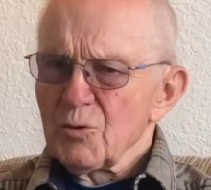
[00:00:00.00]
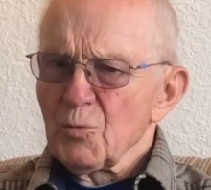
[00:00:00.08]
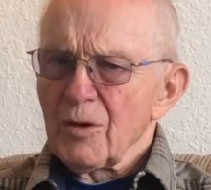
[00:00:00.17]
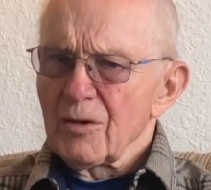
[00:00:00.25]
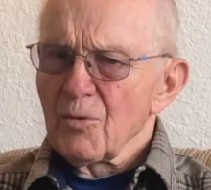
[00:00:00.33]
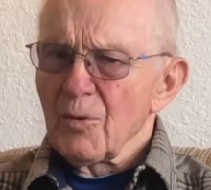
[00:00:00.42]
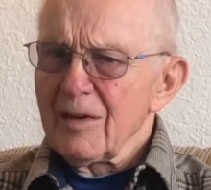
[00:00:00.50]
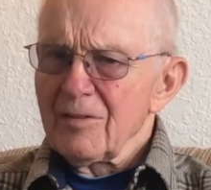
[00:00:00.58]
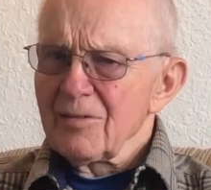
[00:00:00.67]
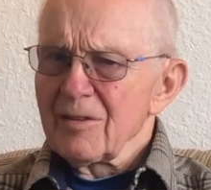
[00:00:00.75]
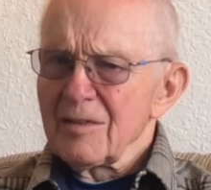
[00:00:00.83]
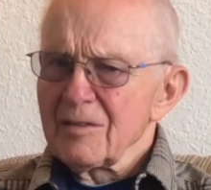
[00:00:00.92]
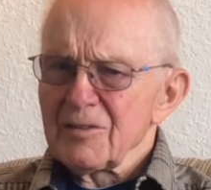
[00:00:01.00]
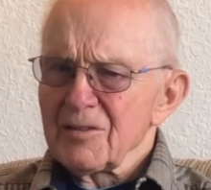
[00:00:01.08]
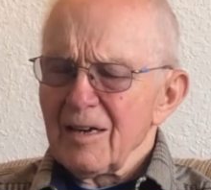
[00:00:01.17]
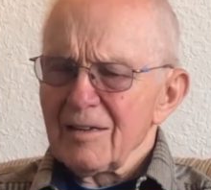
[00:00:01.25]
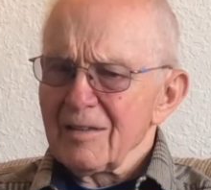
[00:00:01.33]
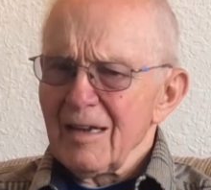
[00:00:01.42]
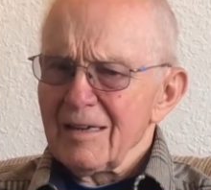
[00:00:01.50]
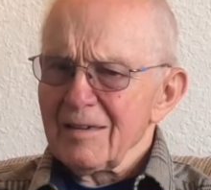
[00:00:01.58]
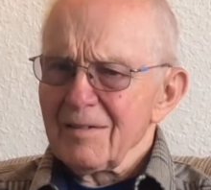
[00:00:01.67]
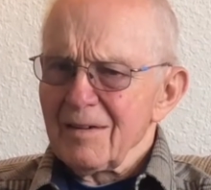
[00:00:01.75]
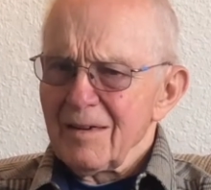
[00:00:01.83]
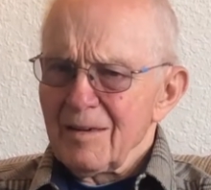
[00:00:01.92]
were great things at that
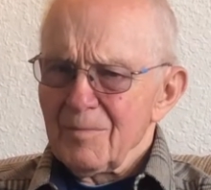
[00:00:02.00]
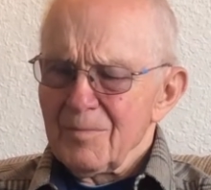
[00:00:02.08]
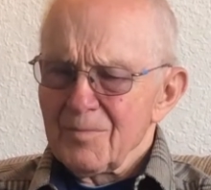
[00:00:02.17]
time.